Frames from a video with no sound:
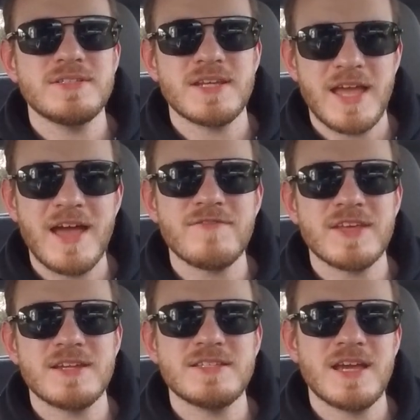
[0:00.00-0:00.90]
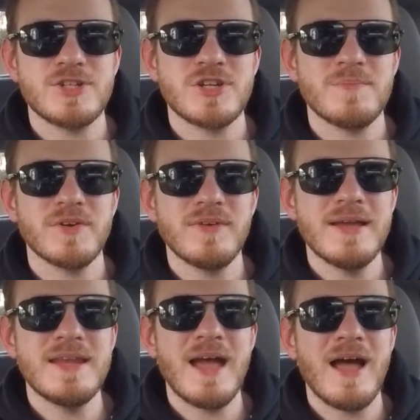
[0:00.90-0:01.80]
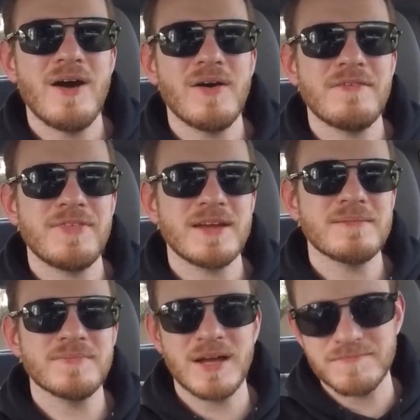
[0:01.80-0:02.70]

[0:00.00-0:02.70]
to have that attention, but right now, I think I'm